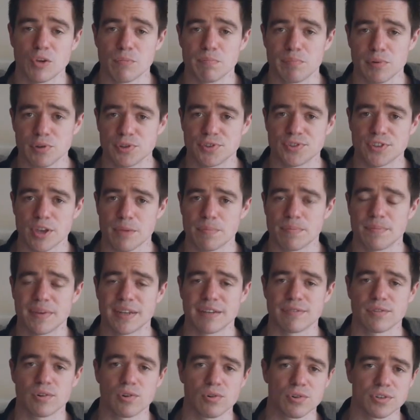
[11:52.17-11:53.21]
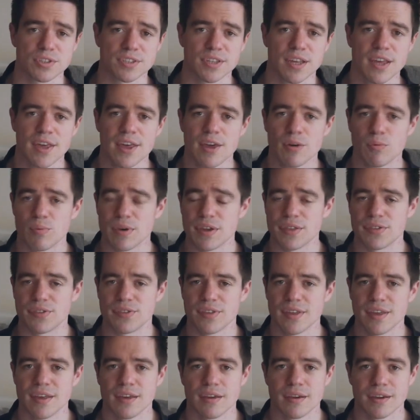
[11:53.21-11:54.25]
can boost dopamine, of course, with
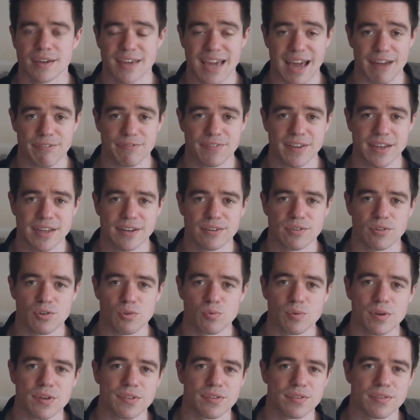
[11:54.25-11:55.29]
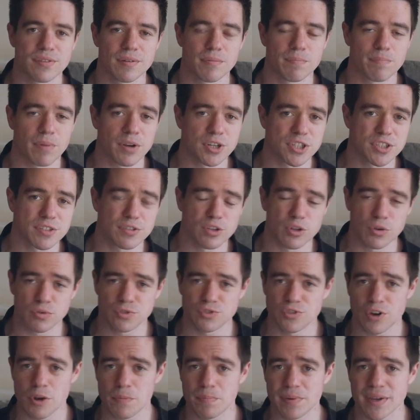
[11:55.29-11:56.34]
caffeine or with a bunch of
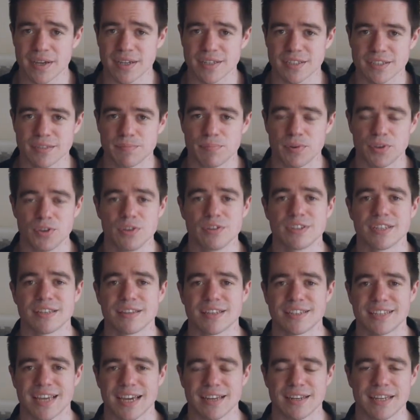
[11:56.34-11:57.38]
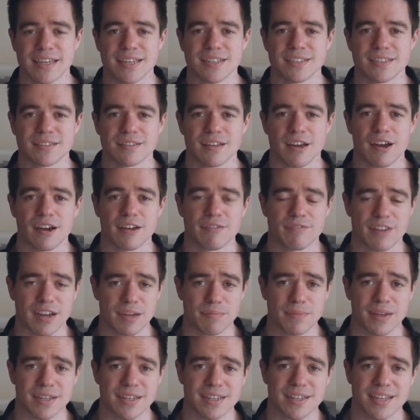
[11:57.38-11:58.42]
nootropics, but using the techniques that I've
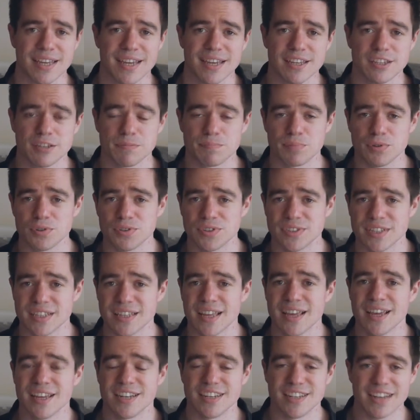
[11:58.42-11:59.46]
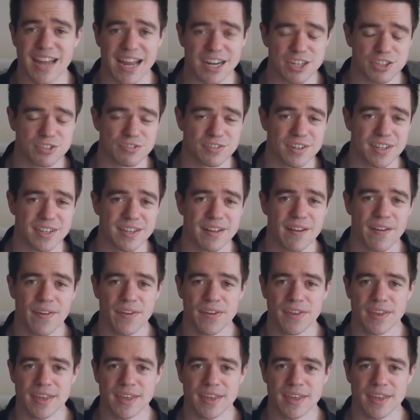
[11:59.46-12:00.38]
recommended here to boost it naturally